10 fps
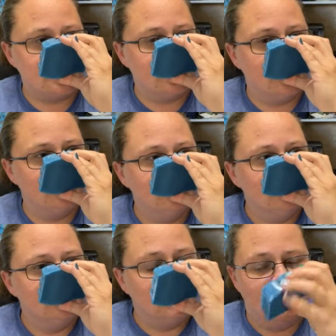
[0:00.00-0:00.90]
So
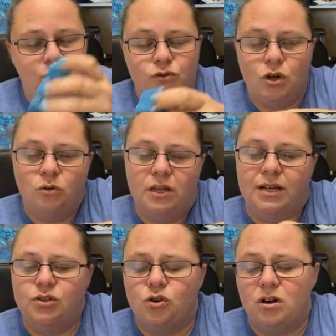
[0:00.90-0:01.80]
if you don't
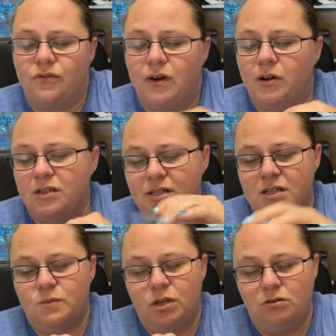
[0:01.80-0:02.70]
like strong
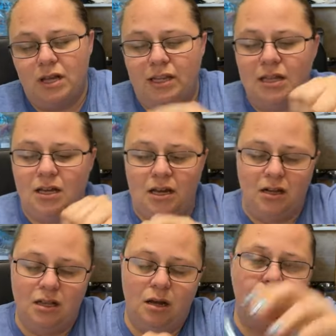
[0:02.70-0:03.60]
fragrances, but you like that kind
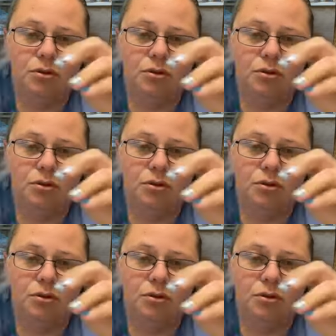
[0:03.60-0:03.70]
of like